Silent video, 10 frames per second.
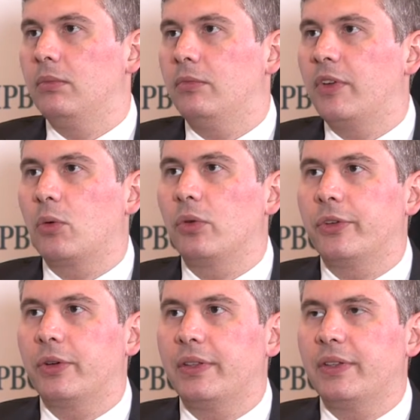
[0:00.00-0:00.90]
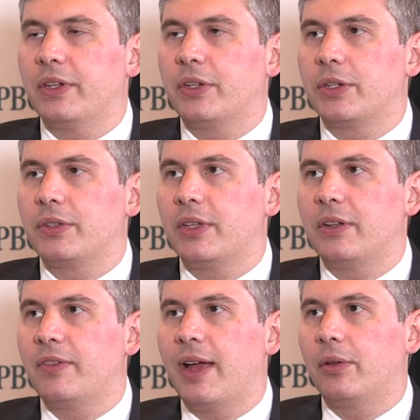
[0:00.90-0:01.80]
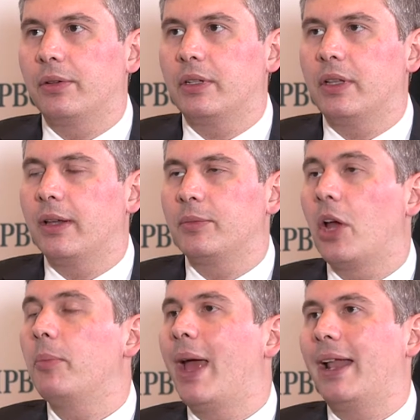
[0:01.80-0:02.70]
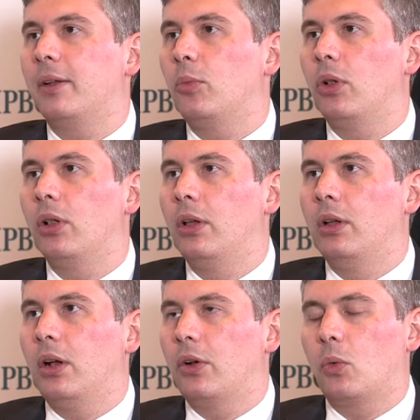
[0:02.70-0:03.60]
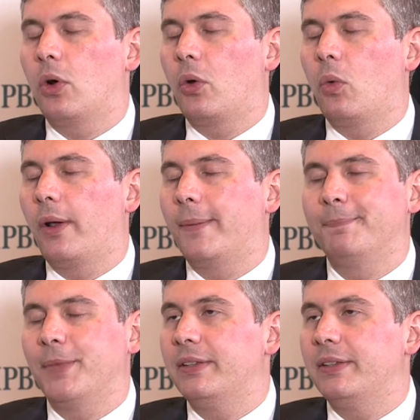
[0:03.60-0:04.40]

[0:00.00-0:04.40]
Federal Circuit decisions that have found claims unpatentable under 101.